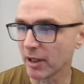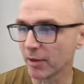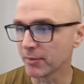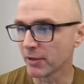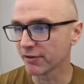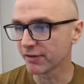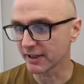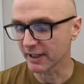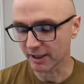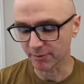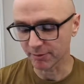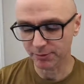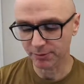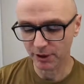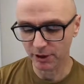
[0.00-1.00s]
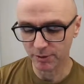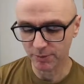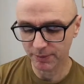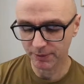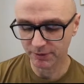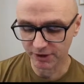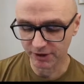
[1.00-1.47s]
moving that probe,
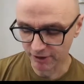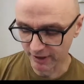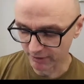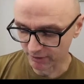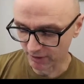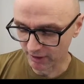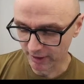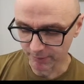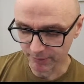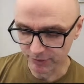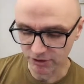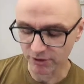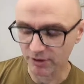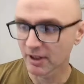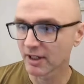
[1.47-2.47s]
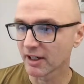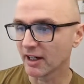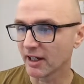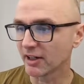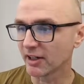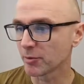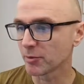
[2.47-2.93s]
the ground clip, to
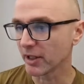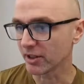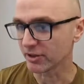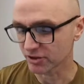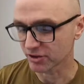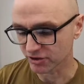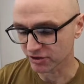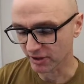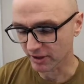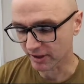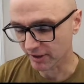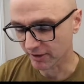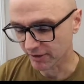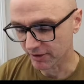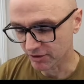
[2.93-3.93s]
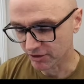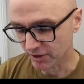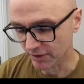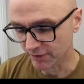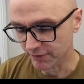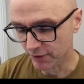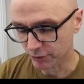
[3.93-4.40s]
other parts of the circuit other than
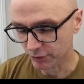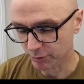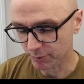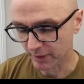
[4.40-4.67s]
0 volts.